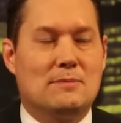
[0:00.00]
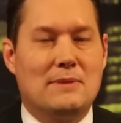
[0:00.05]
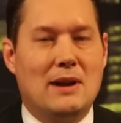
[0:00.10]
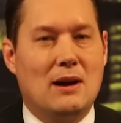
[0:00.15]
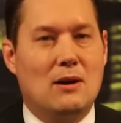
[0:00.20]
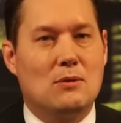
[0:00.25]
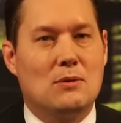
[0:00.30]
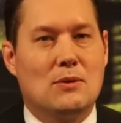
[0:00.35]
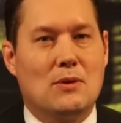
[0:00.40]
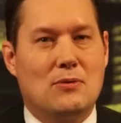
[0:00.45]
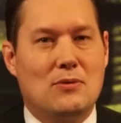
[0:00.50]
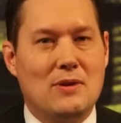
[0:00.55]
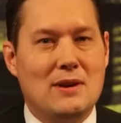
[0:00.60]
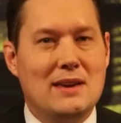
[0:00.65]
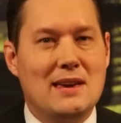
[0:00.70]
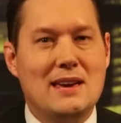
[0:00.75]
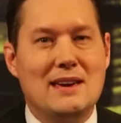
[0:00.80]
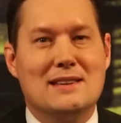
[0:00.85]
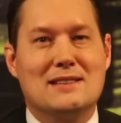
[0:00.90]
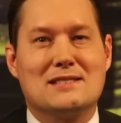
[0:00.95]
Now, the
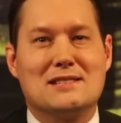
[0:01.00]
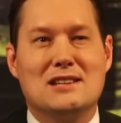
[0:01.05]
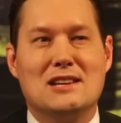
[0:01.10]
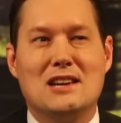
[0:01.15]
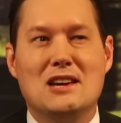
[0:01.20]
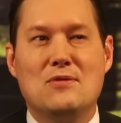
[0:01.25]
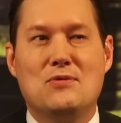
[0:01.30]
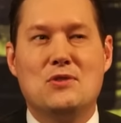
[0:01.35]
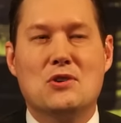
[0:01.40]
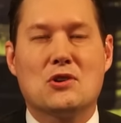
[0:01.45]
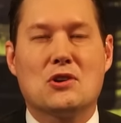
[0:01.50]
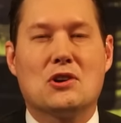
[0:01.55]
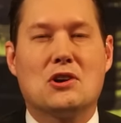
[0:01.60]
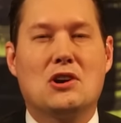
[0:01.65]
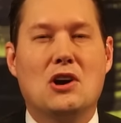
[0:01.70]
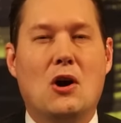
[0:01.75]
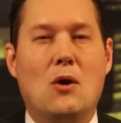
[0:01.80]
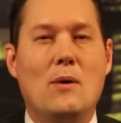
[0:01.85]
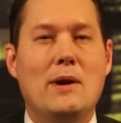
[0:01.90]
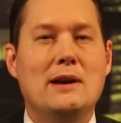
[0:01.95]
thing is, if you're
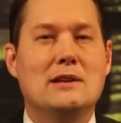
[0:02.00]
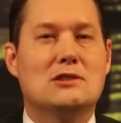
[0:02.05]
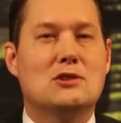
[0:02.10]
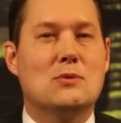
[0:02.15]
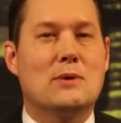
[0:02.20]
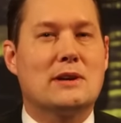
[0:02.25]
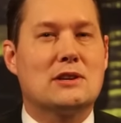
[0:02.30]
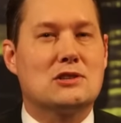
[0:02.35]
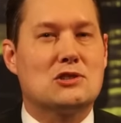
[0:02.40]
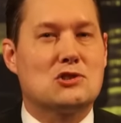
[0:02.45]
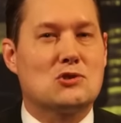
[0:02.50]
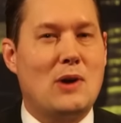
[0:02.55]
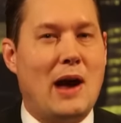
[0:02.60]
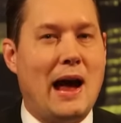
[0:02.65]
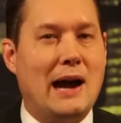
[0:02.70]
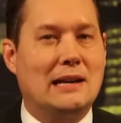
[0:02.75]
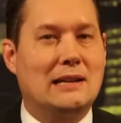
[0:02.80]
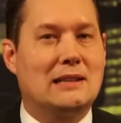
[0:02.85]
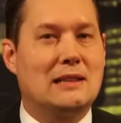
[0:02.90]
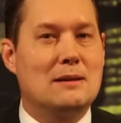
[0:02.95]
going to
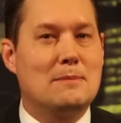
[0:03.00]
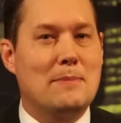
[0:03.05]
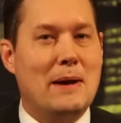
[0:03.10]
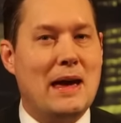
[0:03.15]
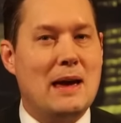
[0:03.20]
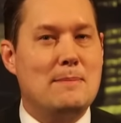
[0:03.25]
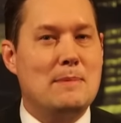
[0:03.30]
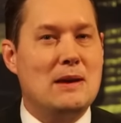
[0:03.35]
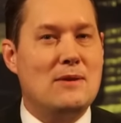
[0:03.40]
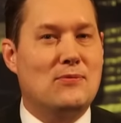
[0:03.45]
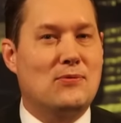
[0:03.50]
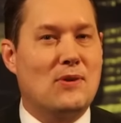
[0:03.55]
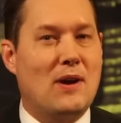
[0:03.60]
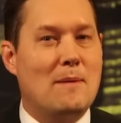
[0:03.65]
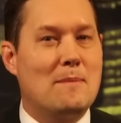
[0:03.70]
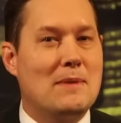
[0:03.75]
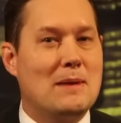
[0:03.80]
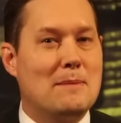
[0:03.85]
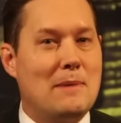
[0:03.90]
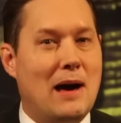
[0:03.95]
extract the baby
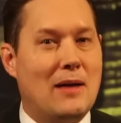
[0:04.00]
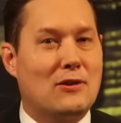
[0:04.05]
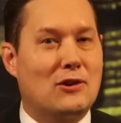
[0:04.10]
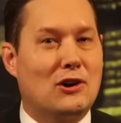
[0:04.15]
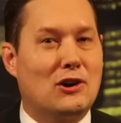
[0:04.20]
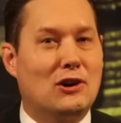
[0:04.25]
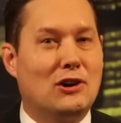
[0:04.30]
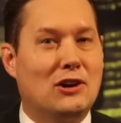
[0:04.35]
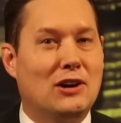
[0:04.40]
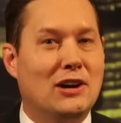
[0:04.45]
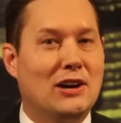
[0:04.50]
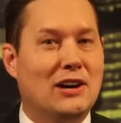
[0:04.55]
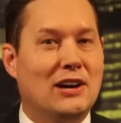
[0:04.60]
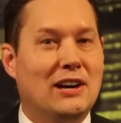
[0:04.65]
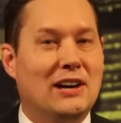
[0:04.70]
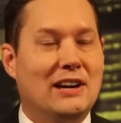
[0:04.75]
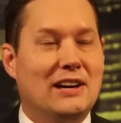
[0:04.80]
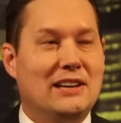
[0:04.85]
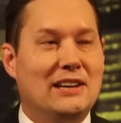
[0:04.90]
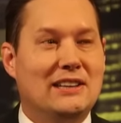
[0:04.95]
from the mother,
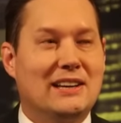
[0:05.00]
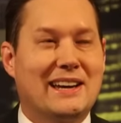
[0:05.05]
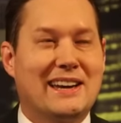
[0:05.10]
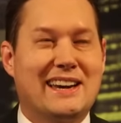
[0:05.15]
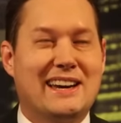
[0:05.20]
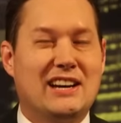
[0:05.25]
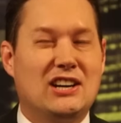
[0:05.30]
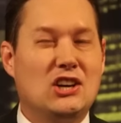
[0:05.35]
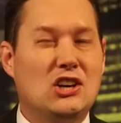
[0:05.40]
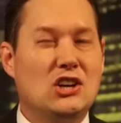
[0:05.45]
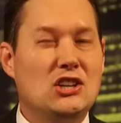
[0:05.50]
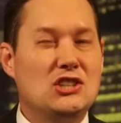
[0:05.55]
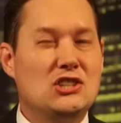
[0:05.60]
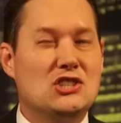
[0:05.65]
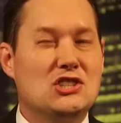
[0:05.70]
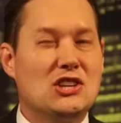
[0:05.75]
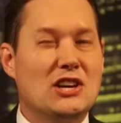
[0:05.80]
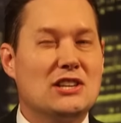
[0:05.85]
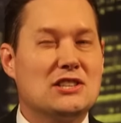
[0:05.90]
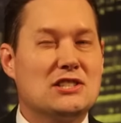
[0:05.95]
you
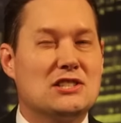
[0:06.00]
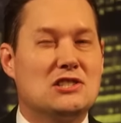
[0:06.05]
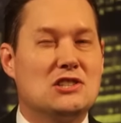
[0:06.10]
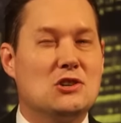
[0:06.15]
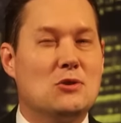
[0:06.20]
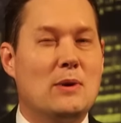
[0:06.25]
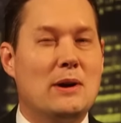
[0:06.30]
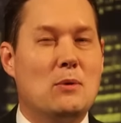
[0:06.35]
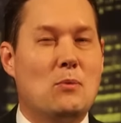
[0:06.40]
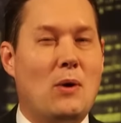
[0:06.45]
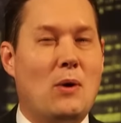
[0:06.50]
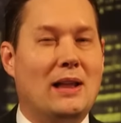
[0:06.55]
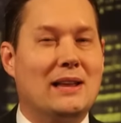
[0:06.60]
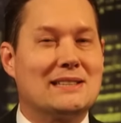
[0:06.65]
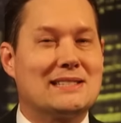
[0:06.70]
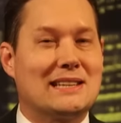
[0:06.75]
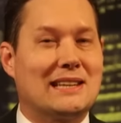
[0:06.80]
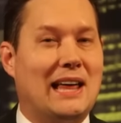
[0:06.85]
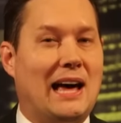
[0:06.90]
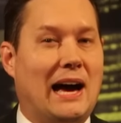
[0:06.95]
could just do it while
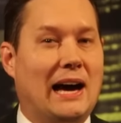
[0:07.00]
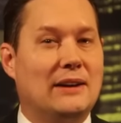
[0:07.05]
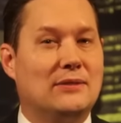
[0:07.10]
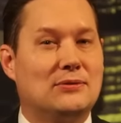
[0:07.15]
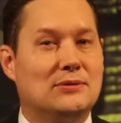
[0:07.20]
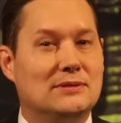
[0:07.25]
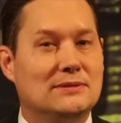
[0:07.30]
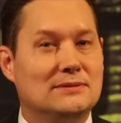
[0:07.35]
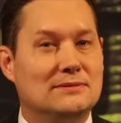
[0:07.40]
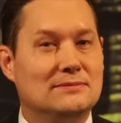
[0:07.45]
it's alive.